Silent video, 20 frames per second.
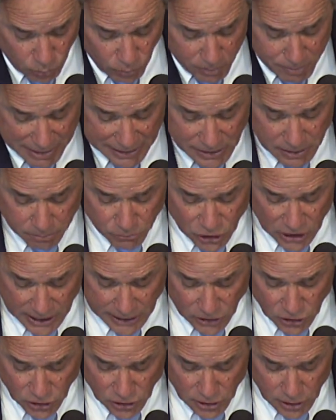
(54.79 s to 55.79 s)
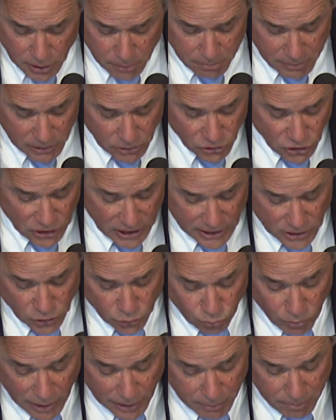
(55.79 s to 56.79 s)
we made some changes to the bill,
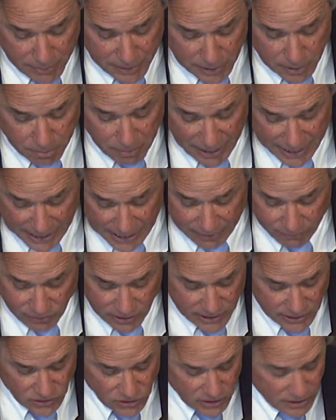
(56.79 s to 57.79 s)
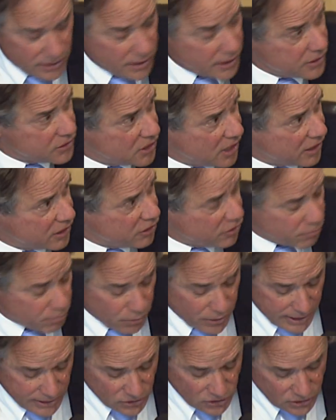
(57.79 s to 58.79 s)
changes recommended by advocates and the executive
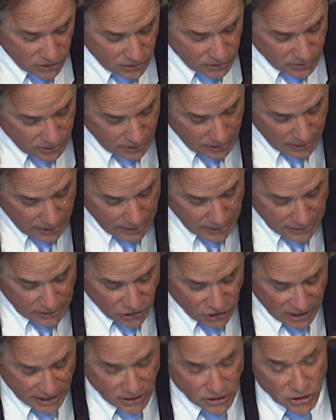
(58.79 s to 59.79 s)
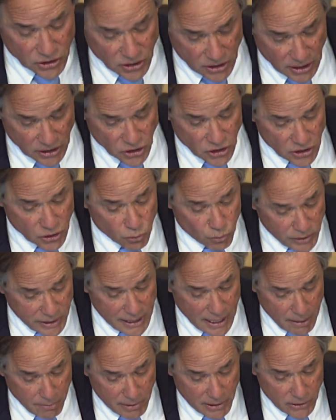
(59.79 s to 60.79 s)
branches, changes such as
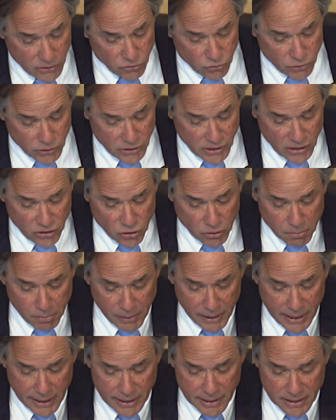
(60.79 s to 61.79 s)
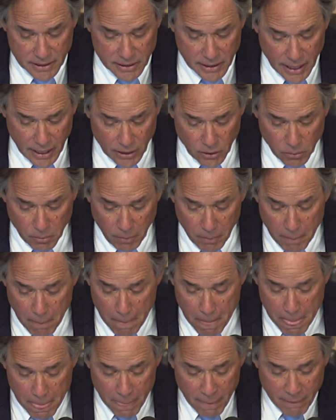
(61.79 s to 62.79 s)
renaming the strategic plan and the title
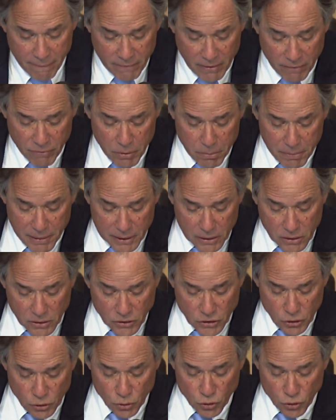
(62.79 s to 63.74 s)
of the bill to